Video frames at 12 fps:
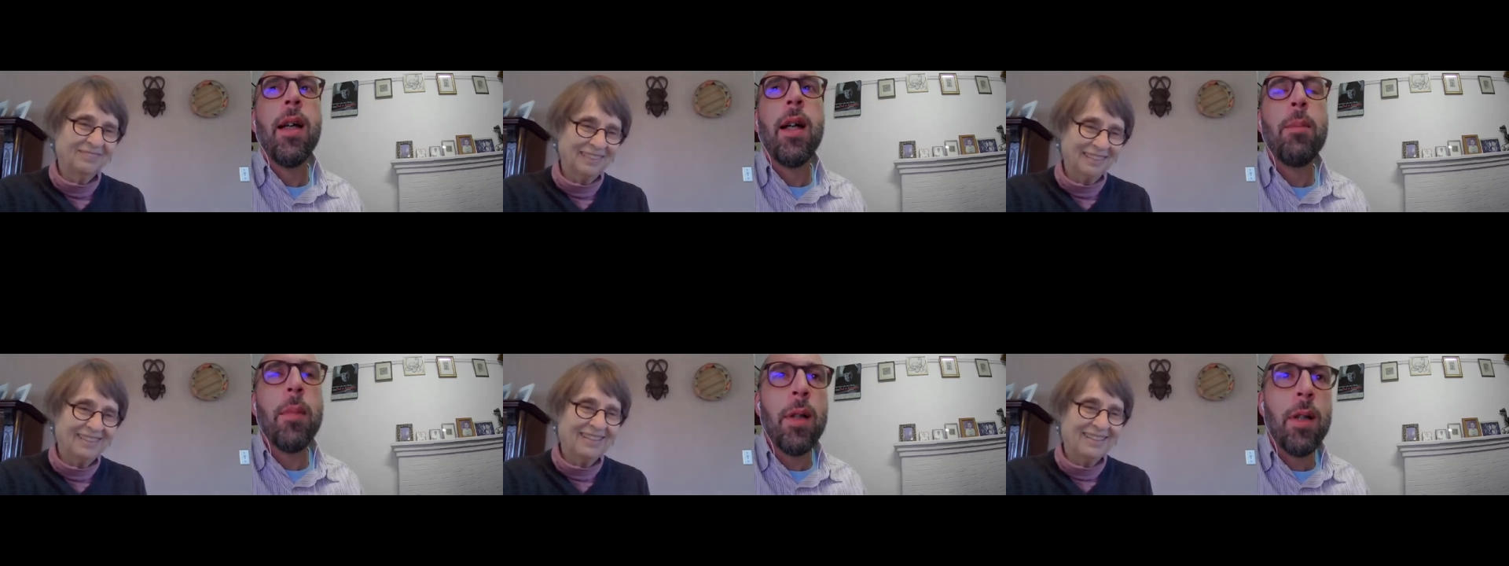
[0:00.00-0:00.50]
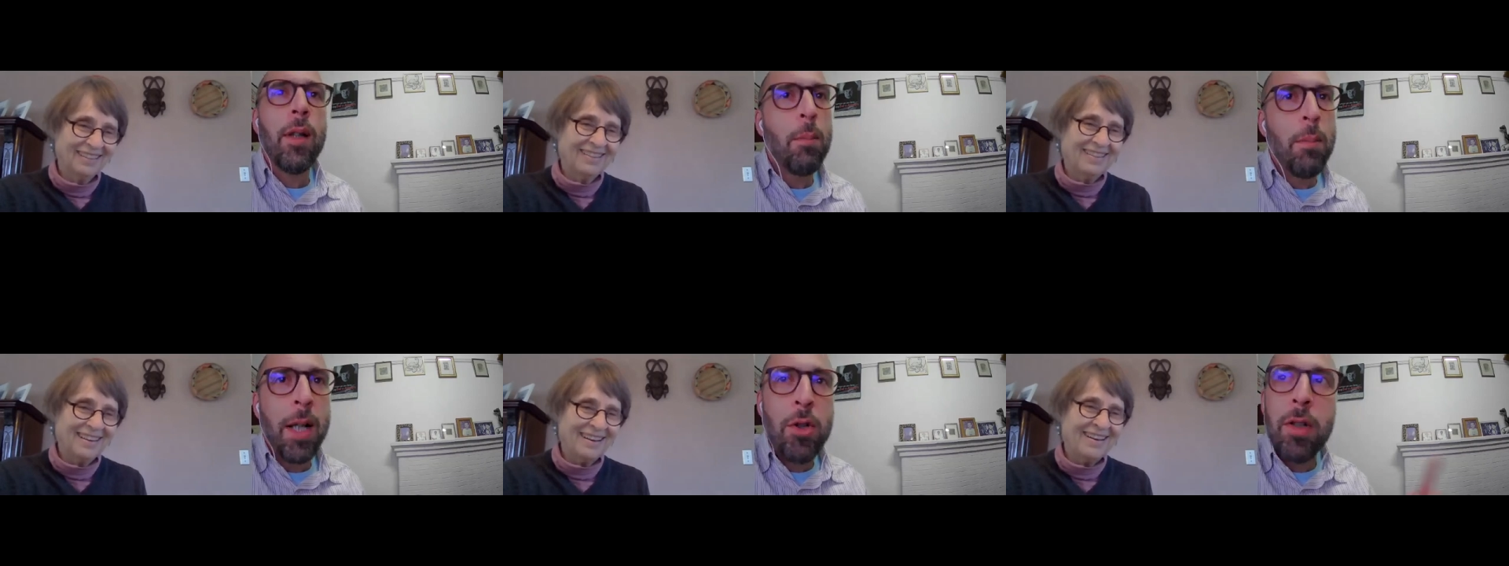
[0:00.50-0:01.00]
Speaker 1: Um,
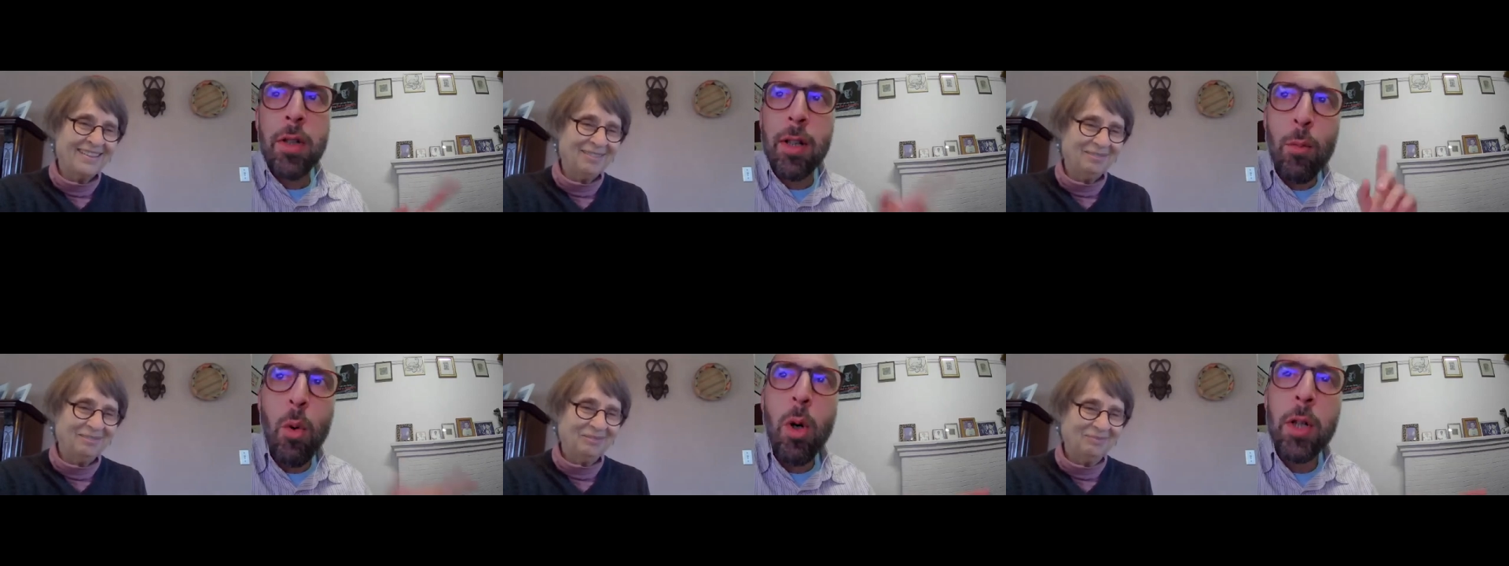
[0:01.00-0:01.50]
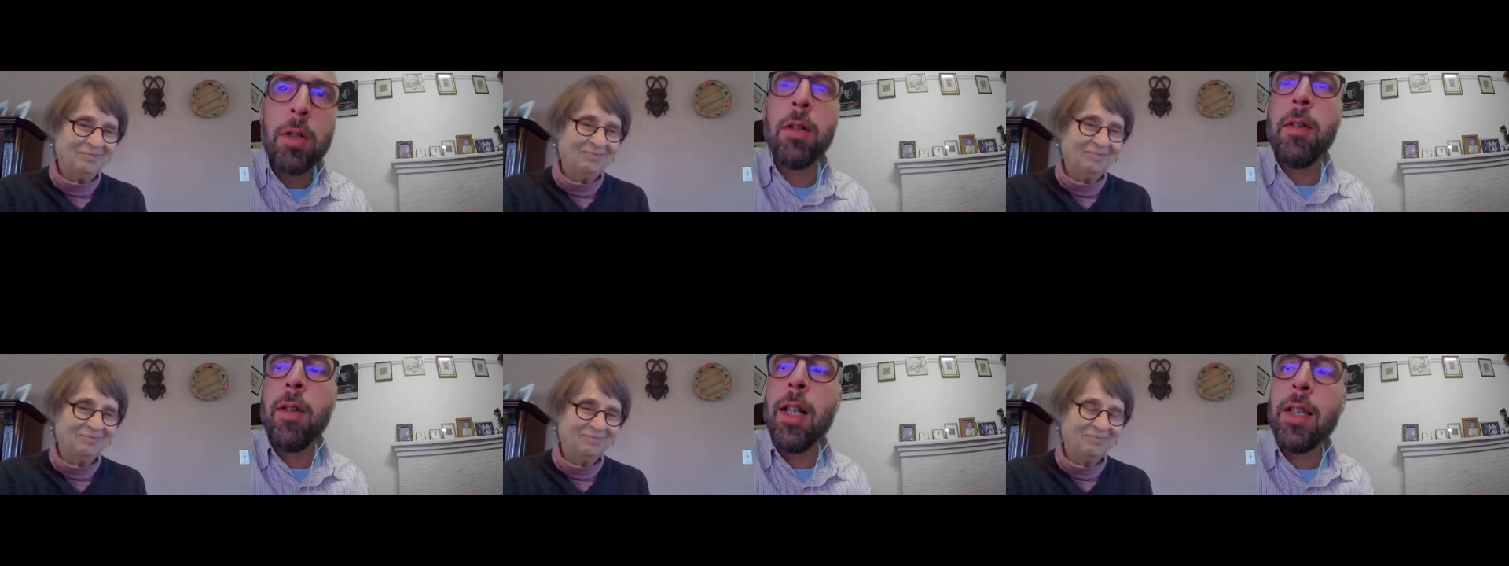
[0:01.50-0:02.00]
mentioning yeah. water,
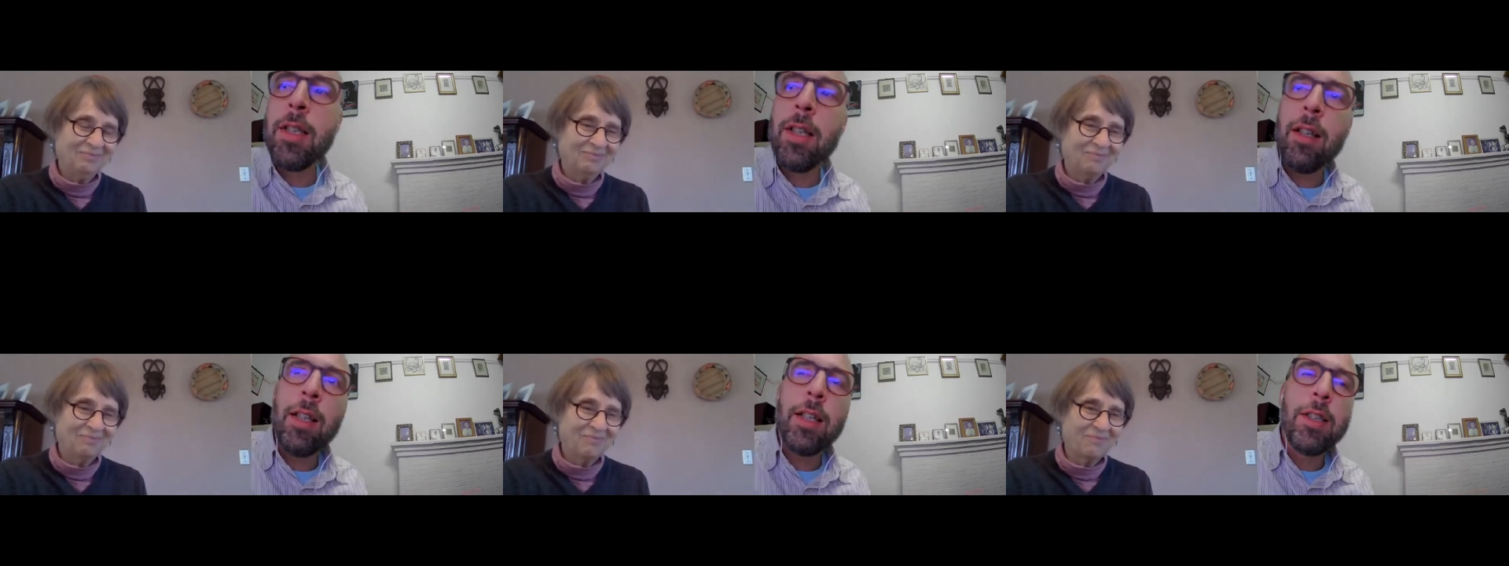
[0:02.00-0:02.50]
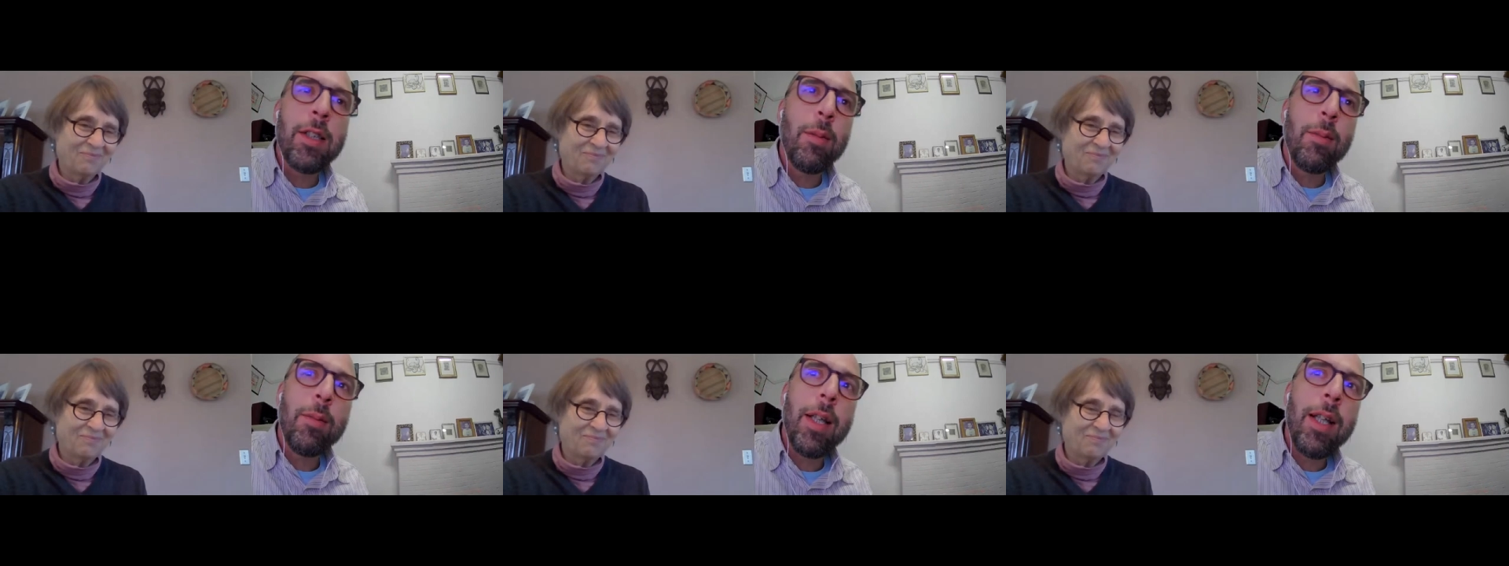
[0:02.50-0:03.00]
there's a there's a
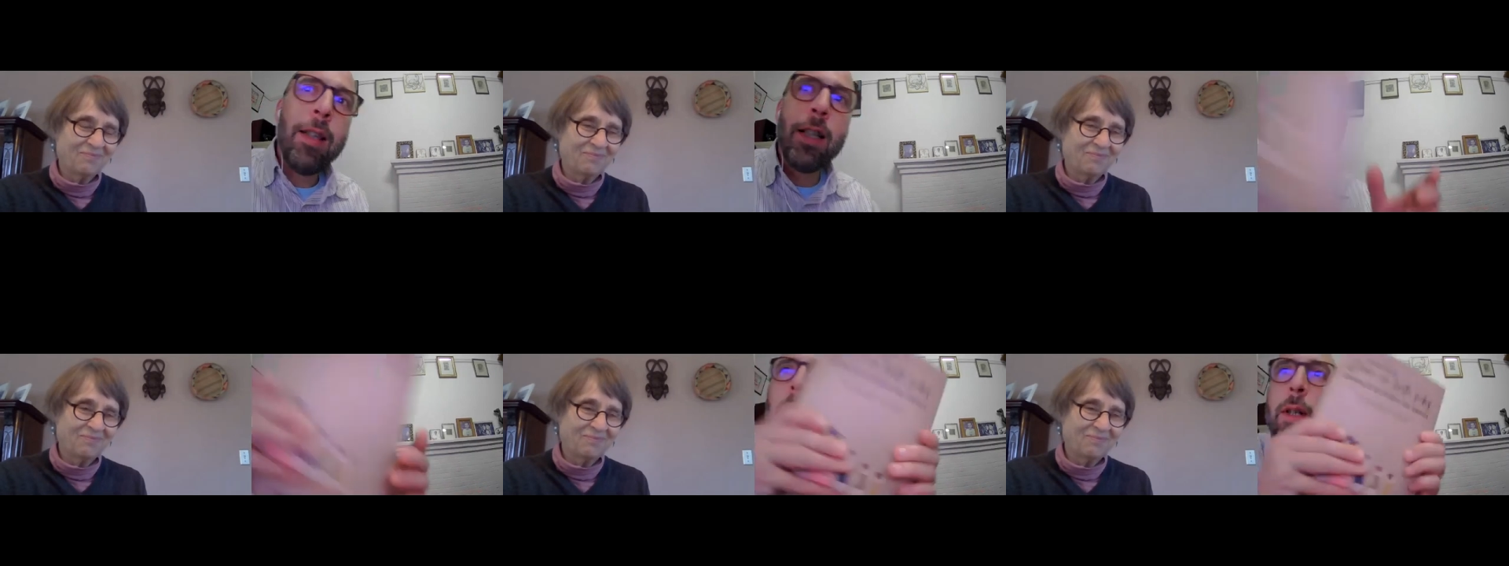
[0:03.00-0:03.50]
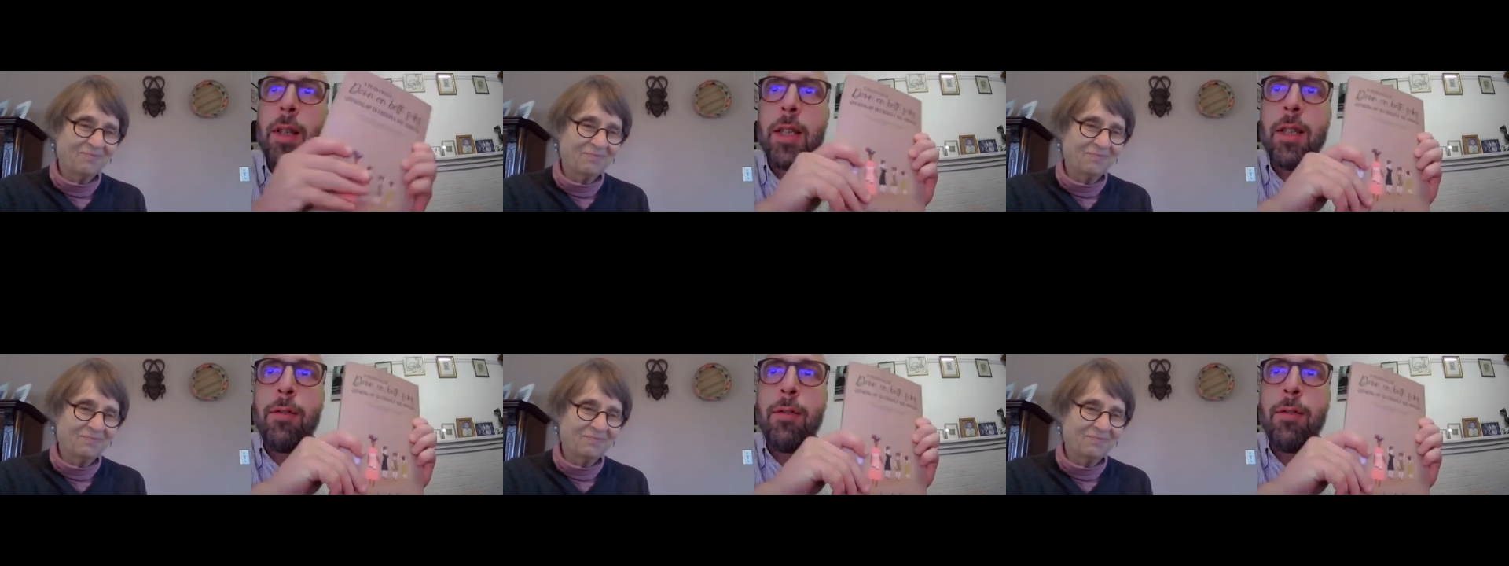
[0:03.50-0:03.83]
in this book there's a